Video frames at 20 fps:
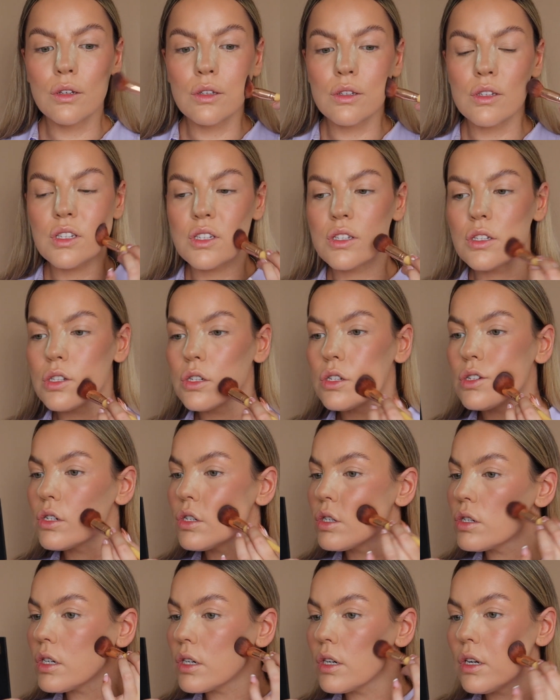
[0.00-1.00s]

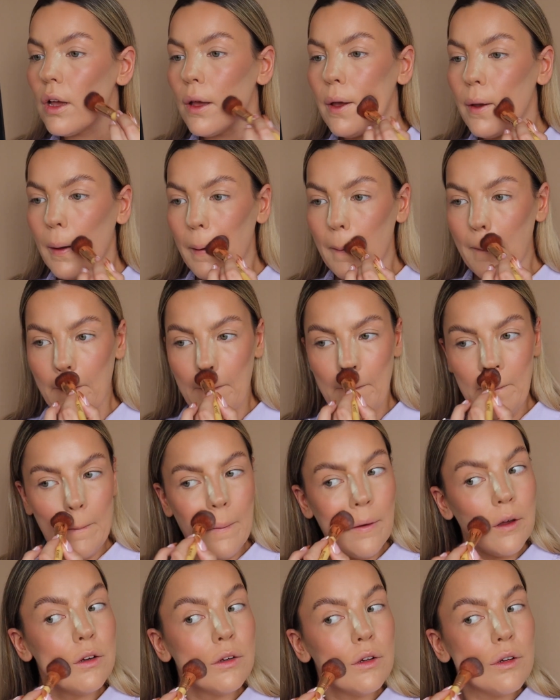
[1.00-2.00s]
Stunning.
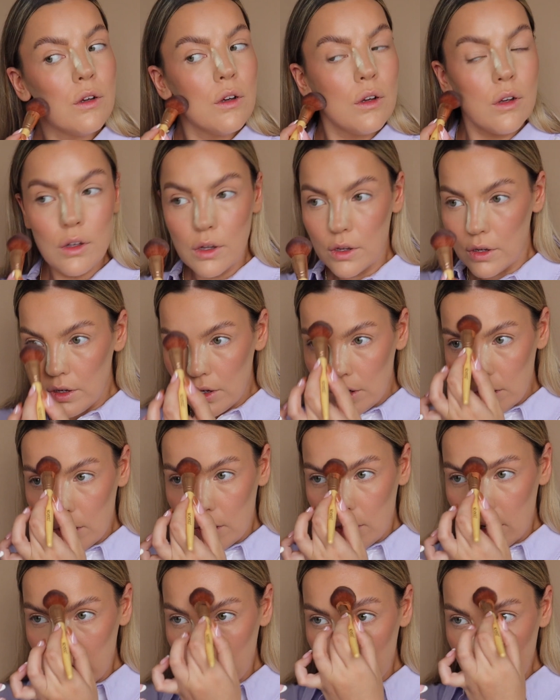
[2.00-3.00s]

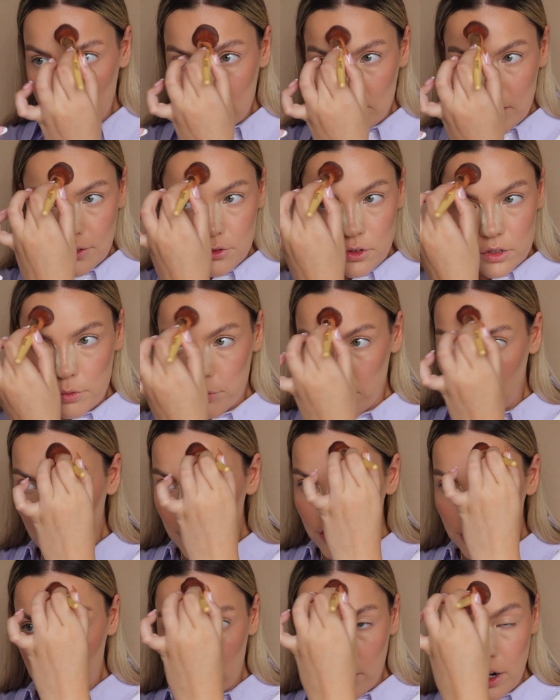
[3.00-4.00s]
And then whatever's left on the
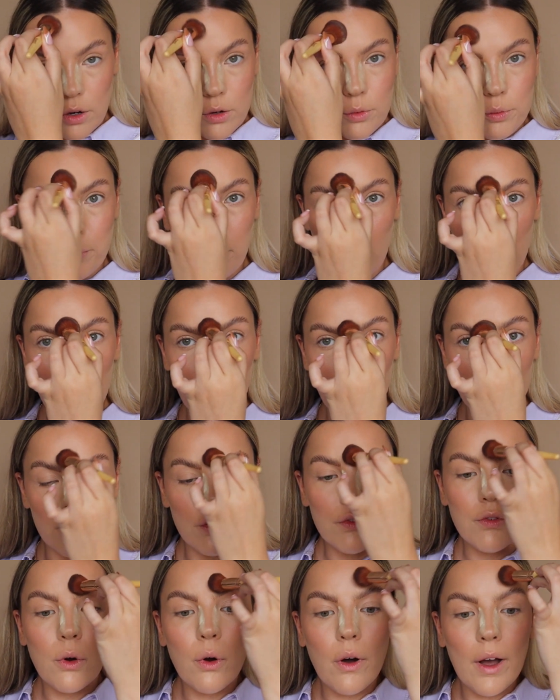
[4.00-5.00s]
brush, I'll pop it on the
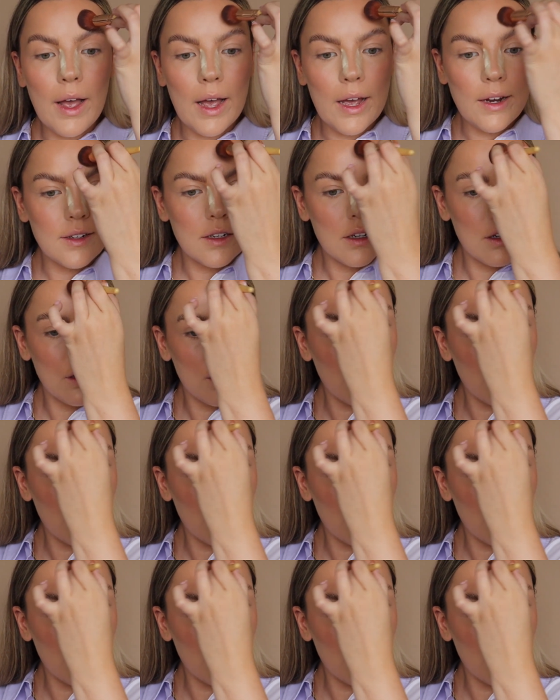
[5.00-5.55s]
forehead.